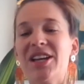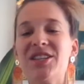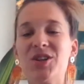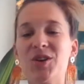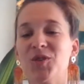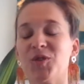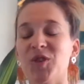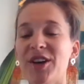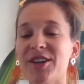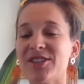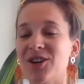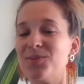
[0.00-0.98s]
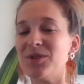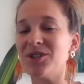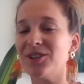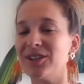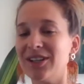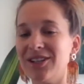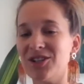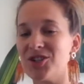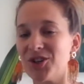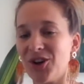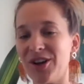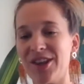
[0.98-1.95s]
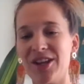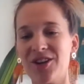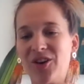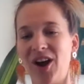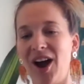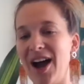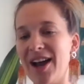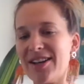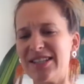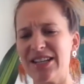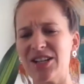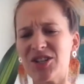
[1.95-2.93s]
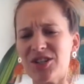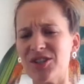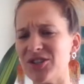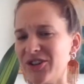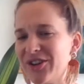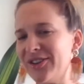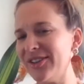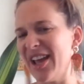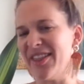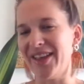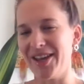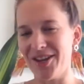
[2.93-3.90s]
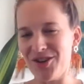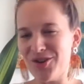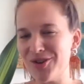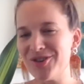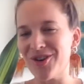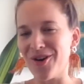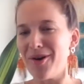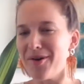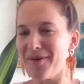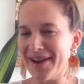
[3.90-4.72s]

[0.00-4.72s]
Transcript: It's your first opportunity to show that you're a high distinction student and that you know